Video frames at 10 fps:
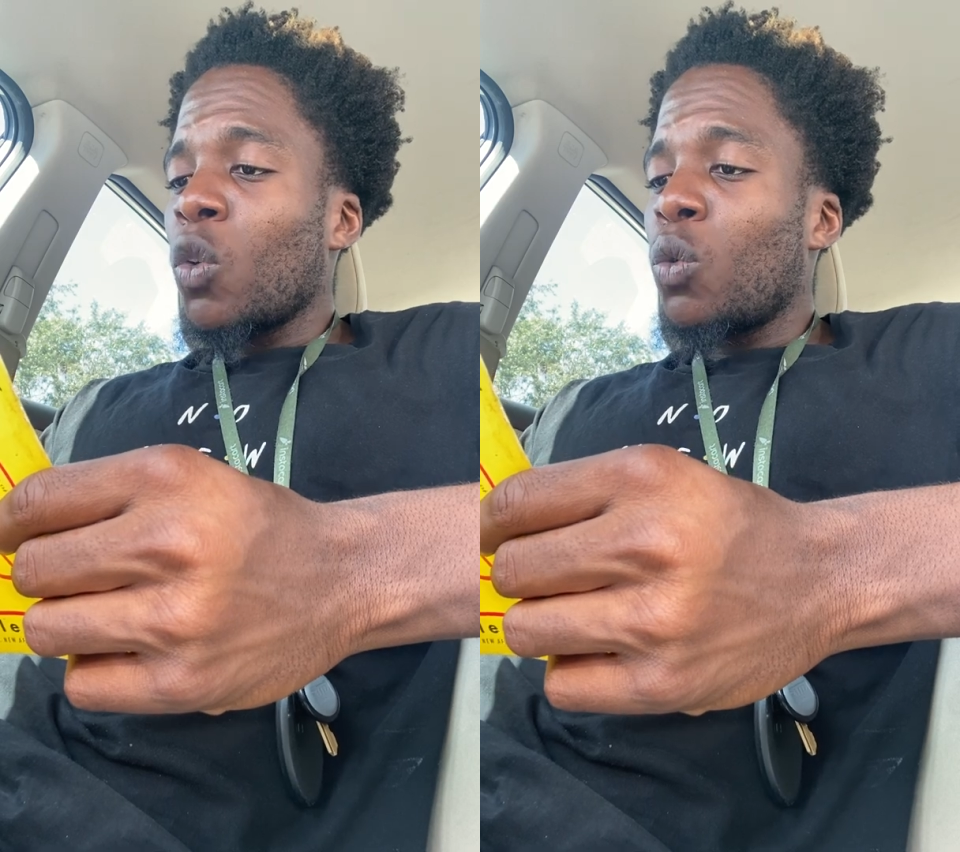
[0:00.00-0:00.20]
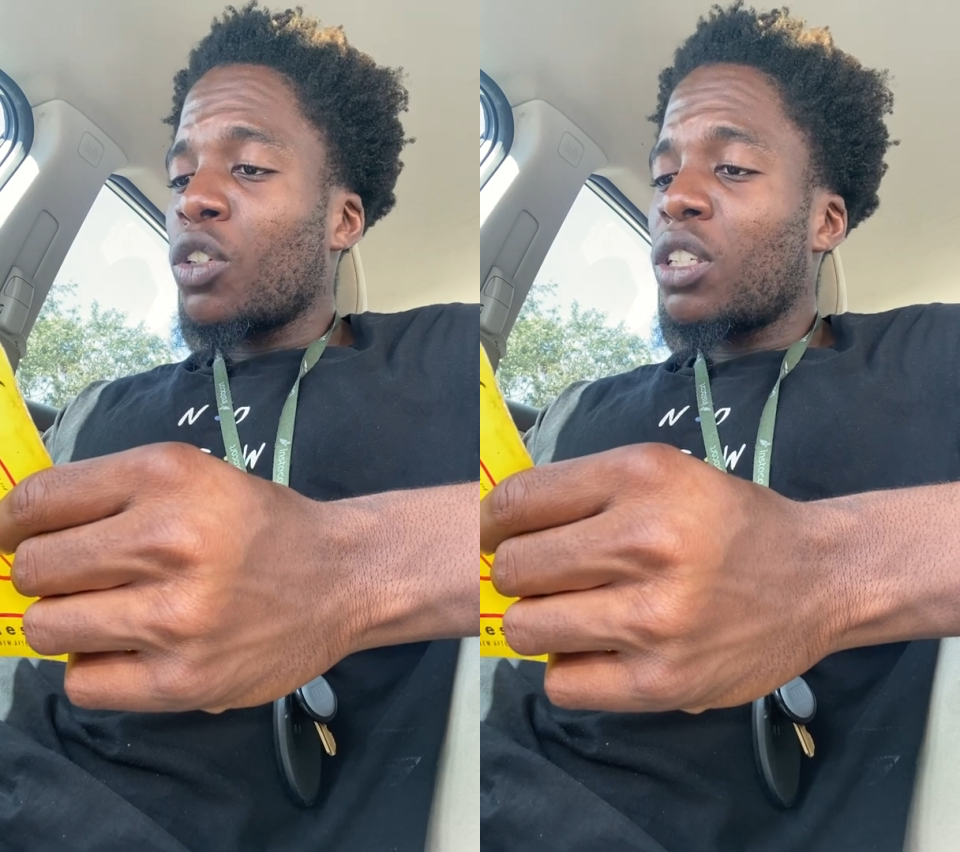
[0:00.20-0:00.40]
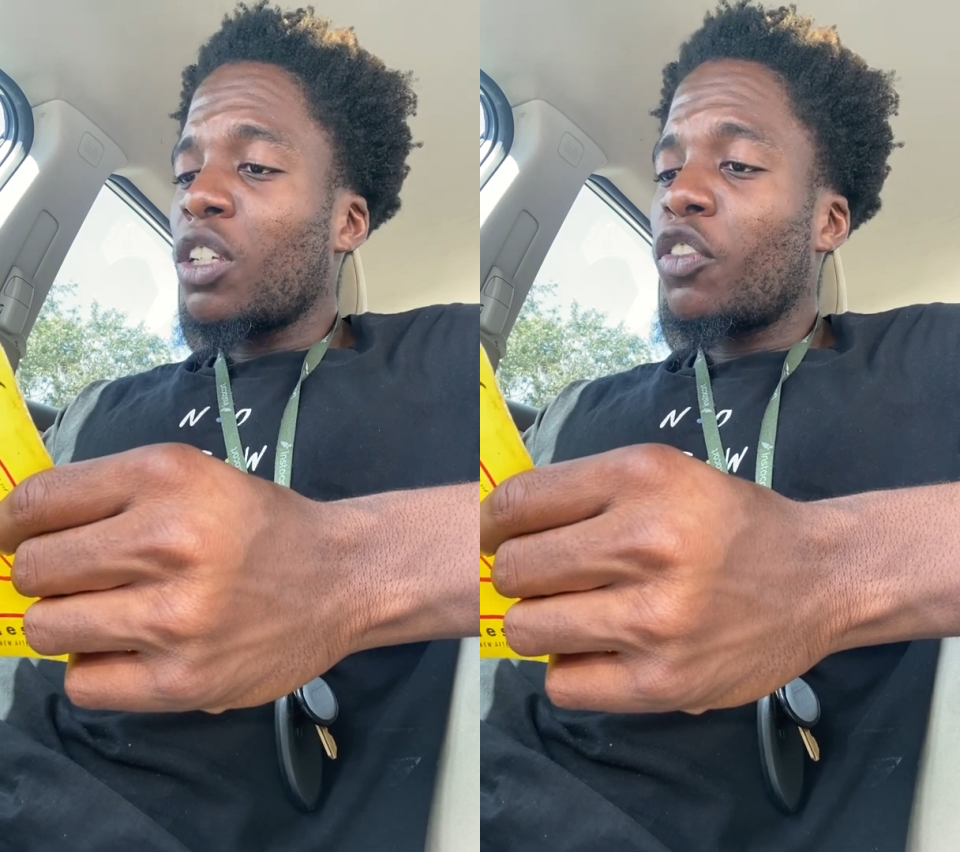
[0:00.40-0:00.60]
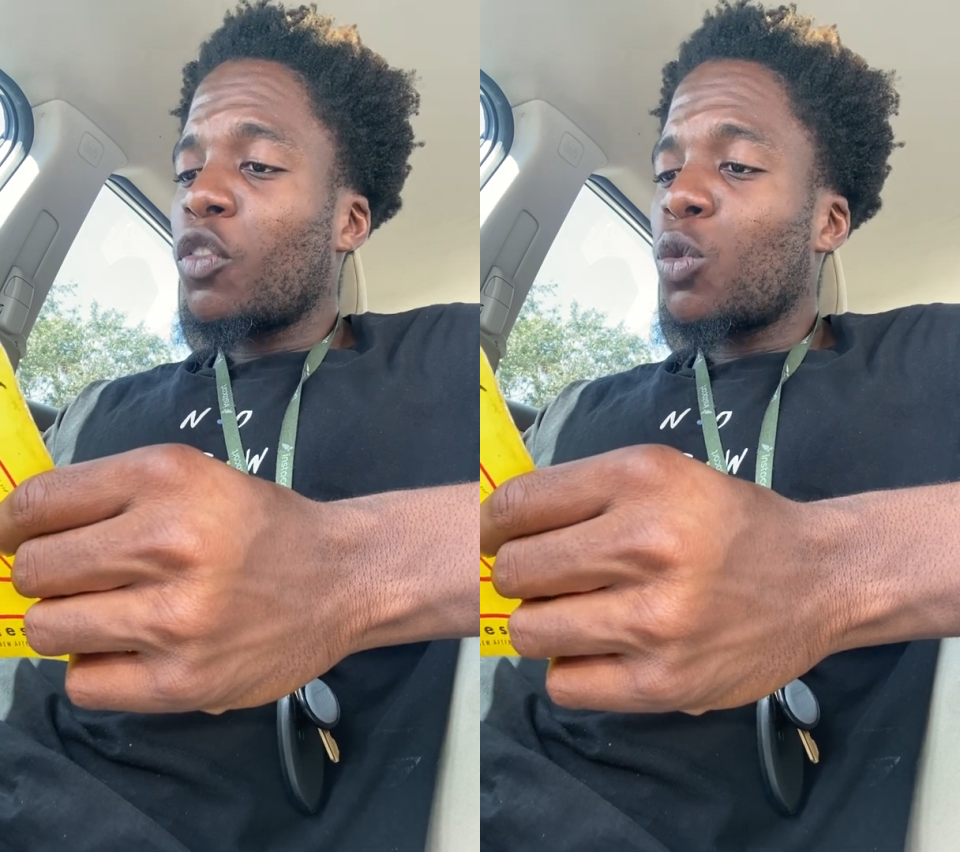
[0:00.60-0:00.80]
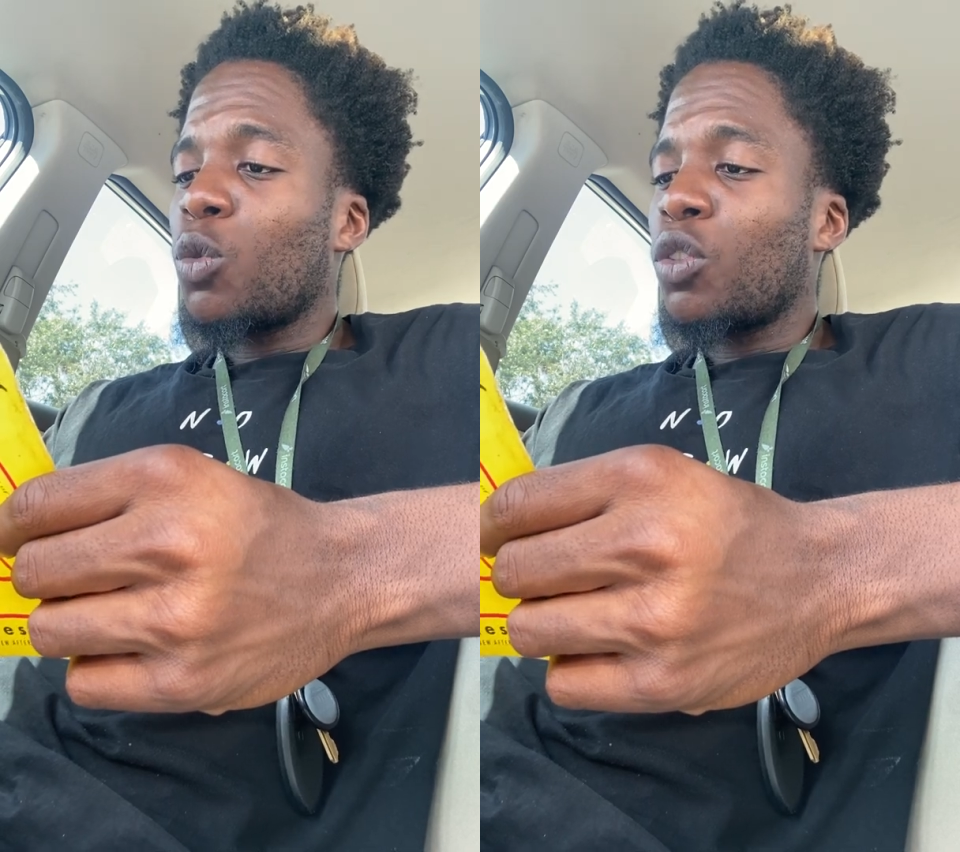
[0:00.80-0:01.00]
When you see
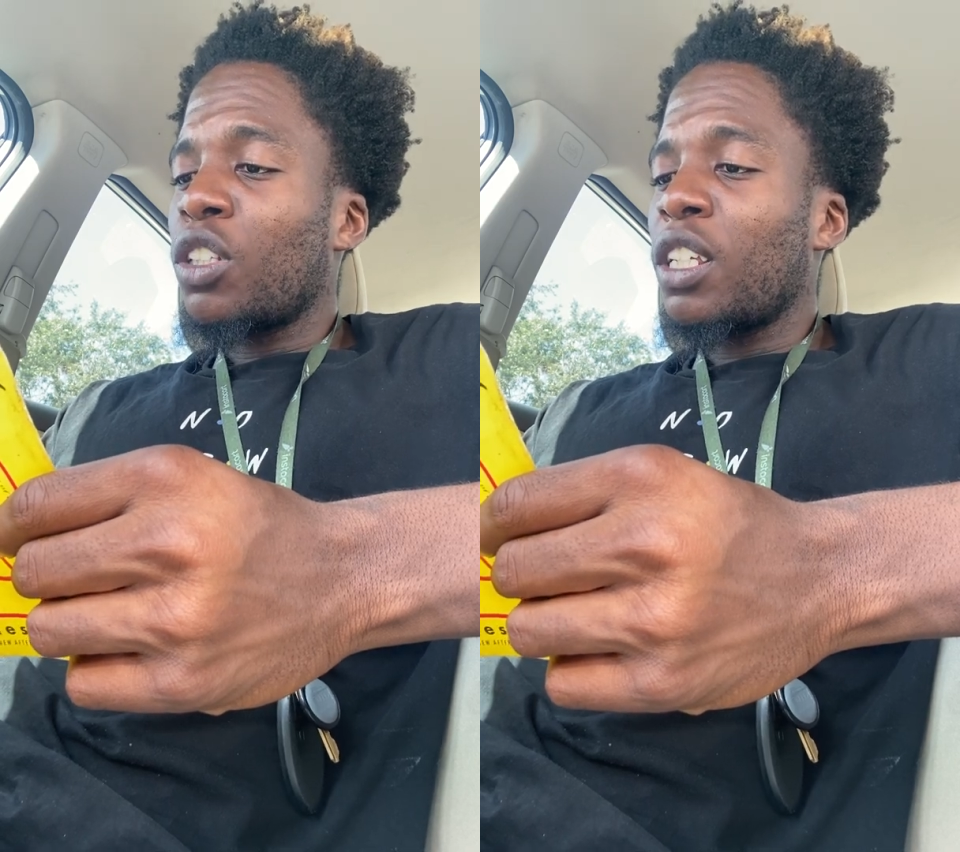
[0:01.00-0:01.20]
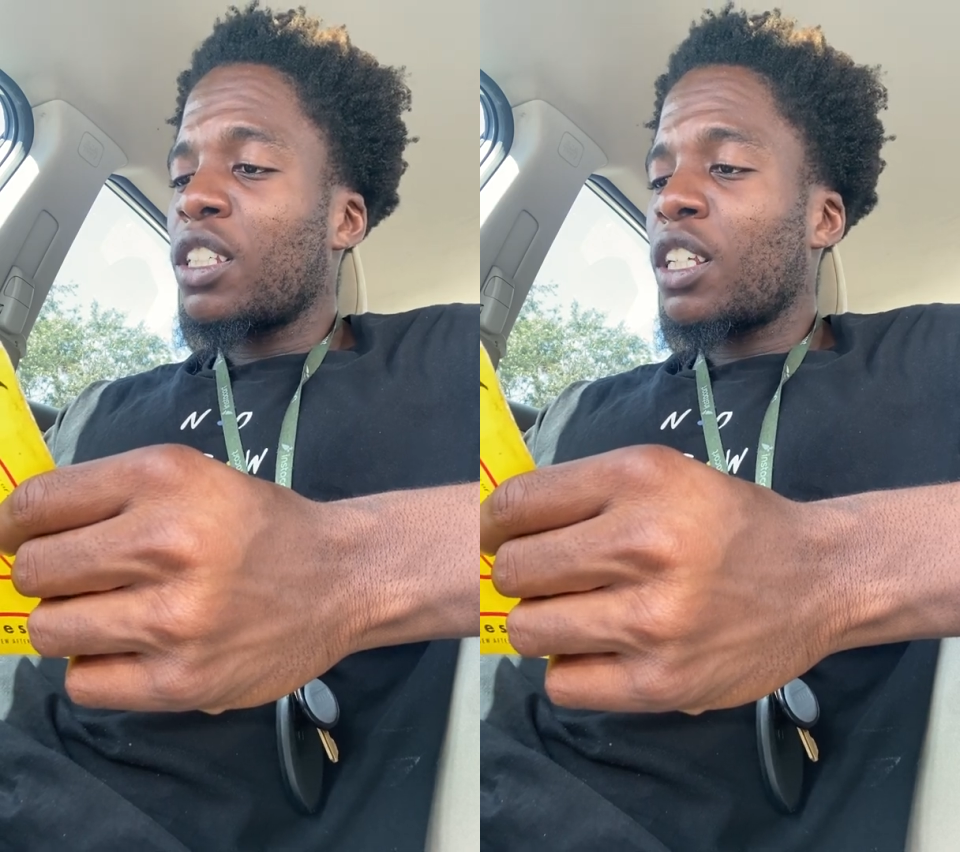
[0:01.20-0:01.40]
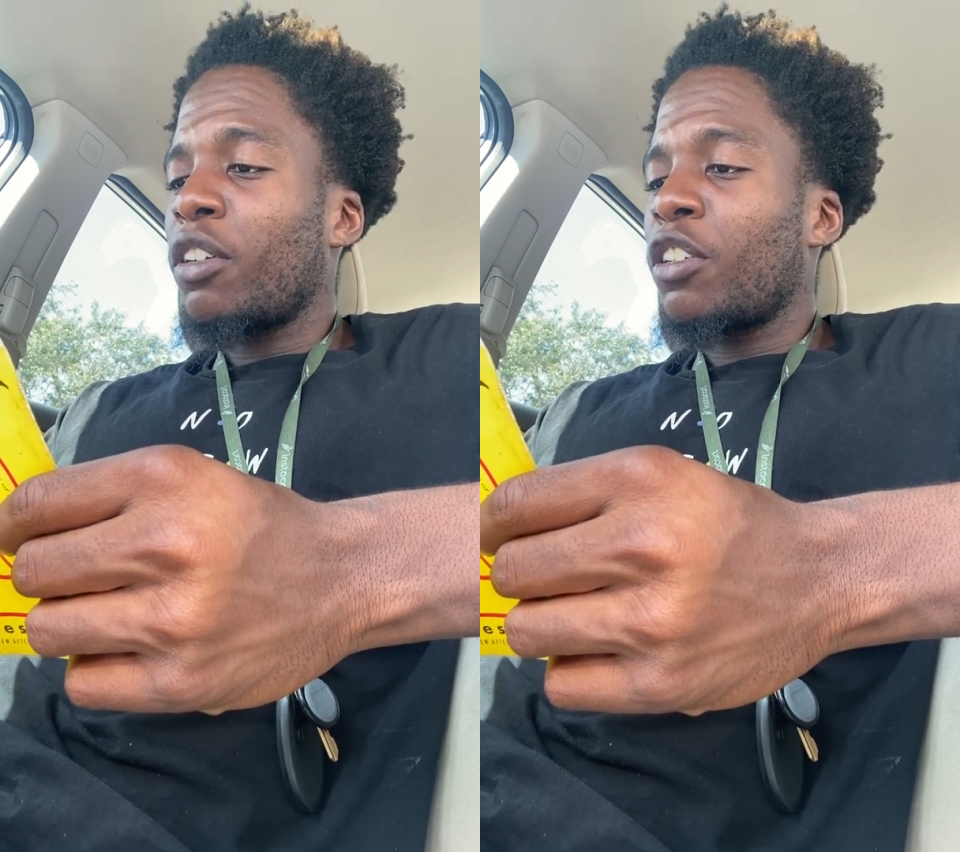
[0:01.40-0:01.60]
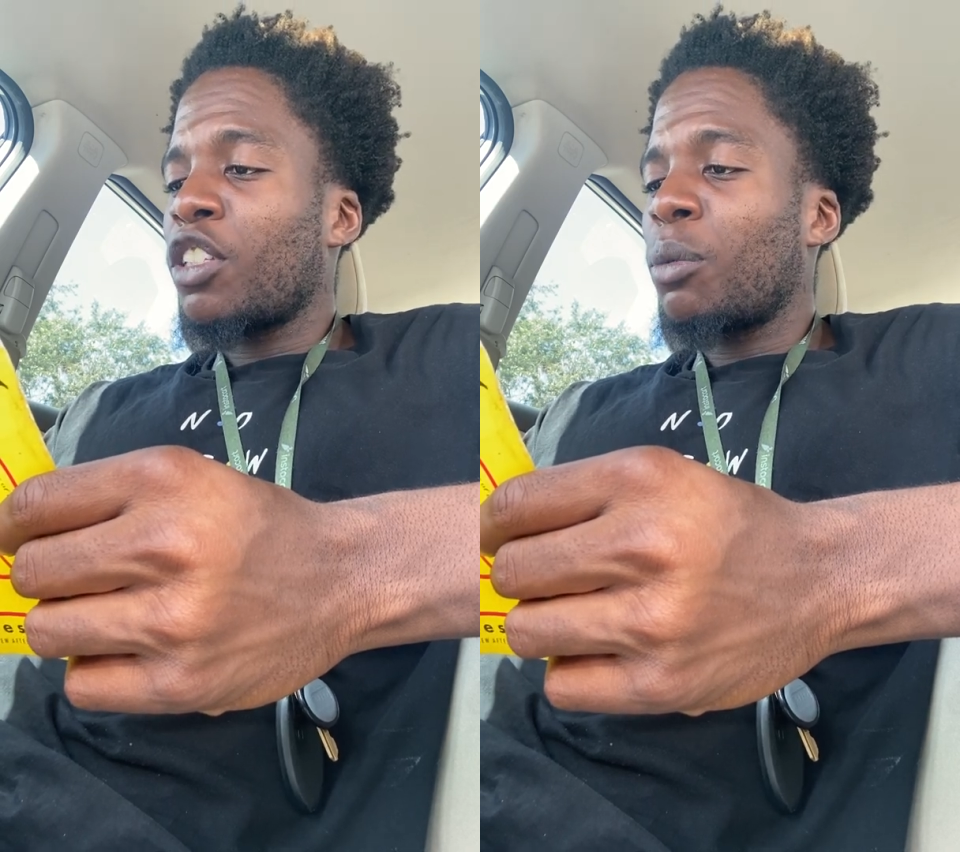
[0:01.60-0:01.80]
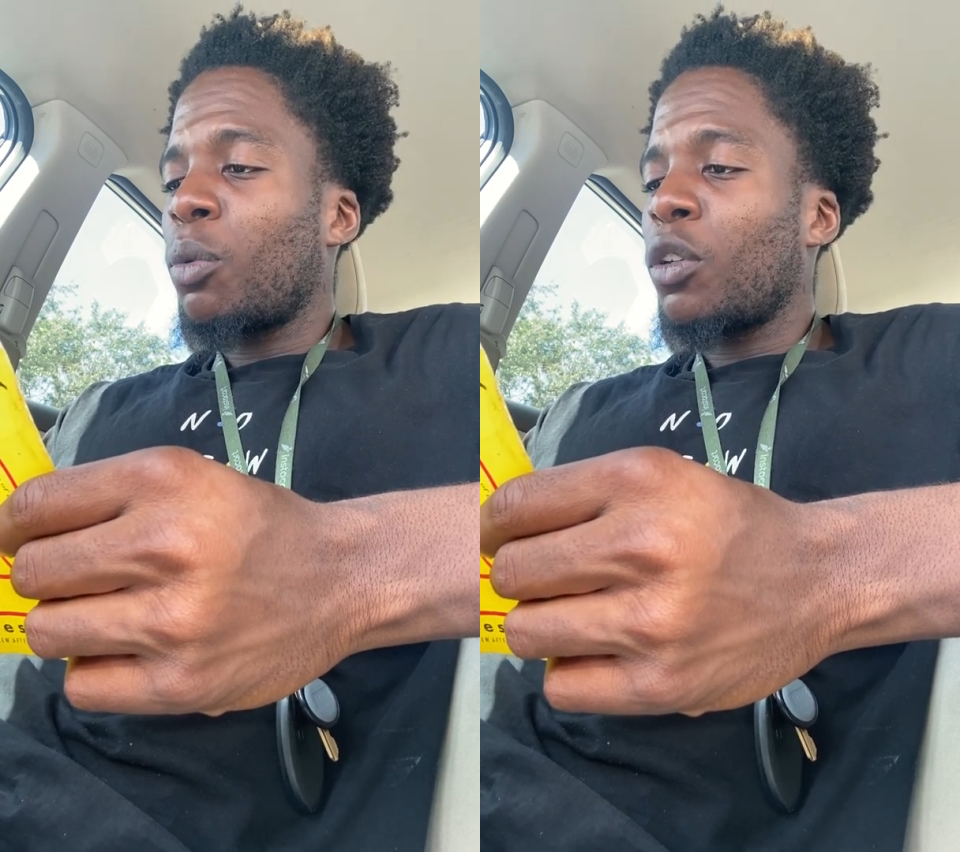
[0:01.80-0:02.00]
food, these
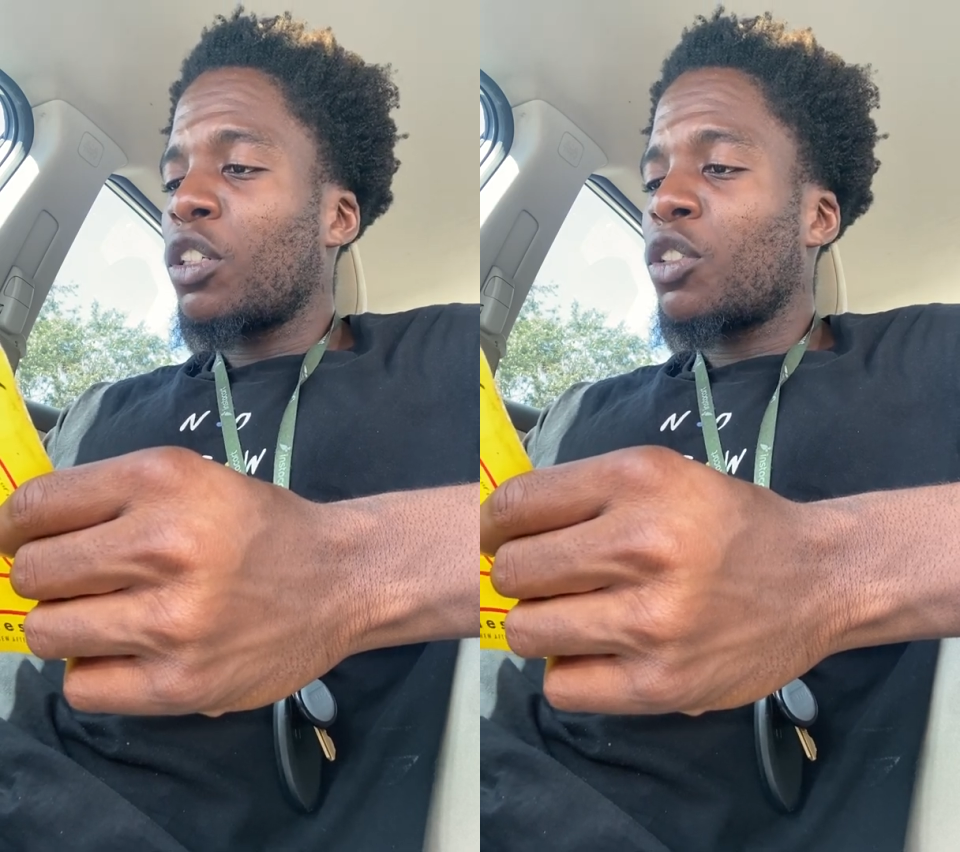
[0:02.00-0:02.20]
areas he pointed